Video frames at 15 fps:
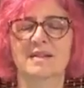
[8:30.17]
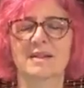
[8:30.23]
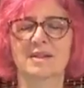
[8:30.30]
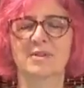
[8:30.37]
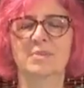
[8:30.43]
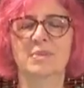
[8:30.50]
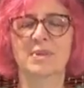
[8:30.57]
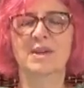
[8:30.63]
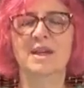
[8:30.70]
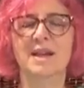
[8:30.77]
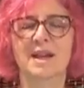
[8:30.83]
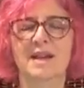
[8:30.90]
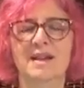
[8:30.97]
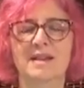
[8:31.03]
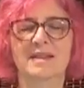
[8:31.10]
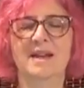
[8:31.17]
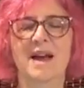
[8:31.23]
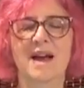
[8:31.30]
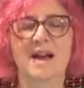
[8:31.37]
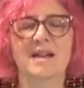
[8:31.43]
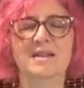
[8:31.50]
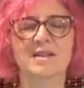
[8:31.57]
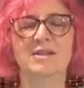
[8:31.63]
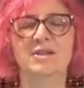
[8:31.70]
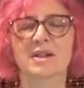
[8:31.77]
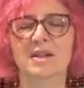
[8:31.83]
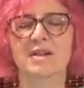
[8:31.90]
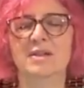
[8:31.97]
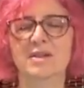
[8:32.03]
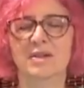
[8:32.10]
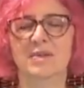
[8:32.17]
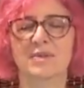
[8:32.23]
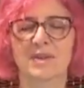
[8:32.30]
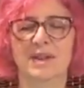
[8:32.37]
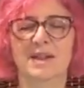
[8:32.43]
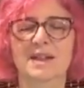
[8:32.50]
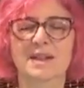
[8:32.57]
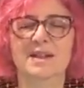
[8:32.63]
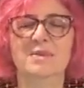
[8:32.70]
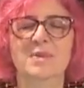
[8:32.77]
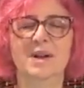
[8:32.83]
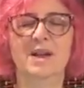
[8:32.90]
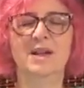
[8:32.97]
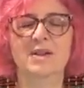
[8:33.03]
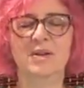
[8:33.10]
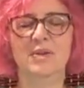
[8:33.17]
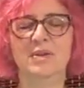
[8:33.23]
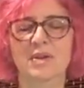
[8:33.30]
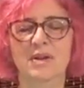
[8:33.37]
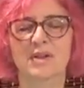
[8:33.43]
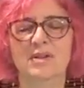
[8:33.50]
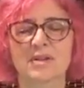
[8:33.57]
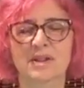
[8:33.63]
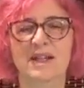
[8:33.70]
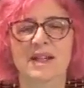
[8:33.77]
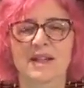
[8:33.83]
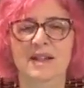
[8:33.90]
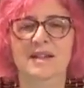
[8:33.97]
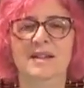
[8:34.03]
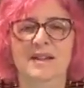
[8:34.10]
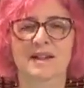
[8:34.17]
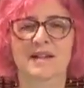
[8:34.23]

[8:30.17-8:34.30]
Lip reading: to bring in the oxygen, to release what I no longer need.